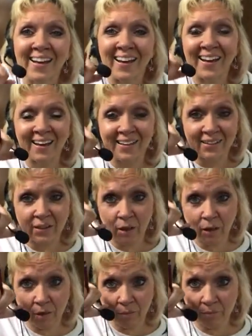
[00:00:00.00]
And
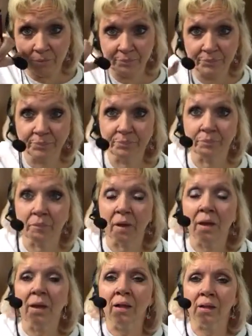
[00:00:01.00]
um,
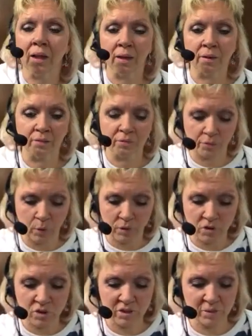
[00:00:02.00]
a lot of
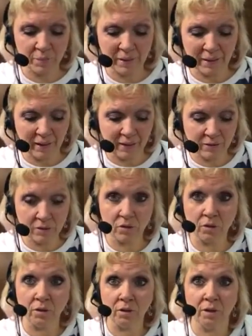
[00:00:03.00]
questions being
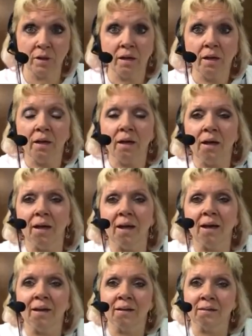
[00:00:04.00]
answered,
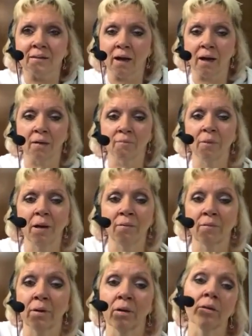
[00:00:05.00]
and I'm
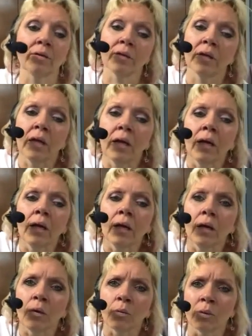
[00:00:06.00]
having
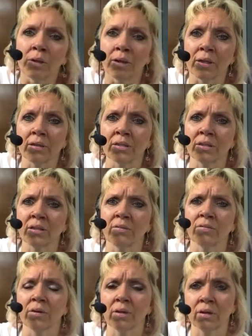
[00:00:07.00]
really
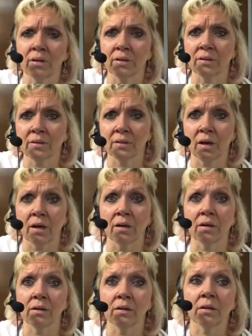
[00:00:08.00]
significant
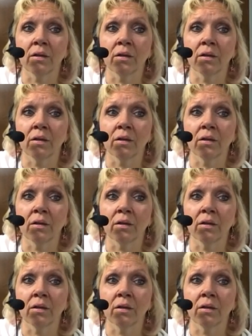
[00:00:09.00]
uh,